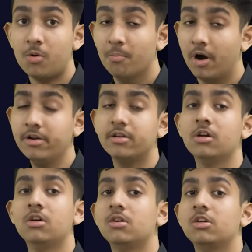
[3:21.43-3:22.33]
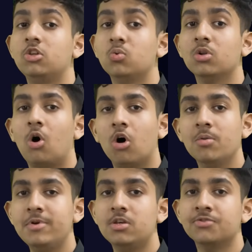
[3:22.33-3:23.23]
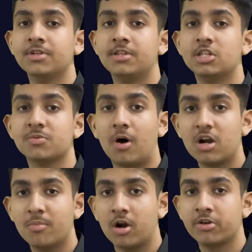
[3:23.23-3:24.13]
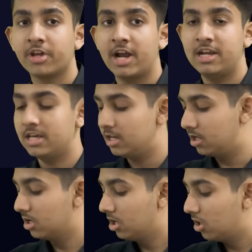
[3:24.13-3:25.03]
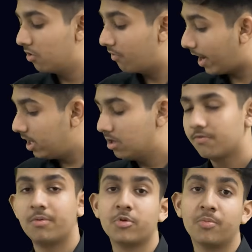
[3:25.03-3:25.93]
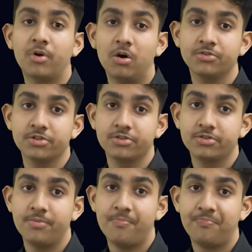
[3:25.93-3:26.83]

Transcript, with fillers: but you will all be using the Smart Bharat IDE right from your browsers.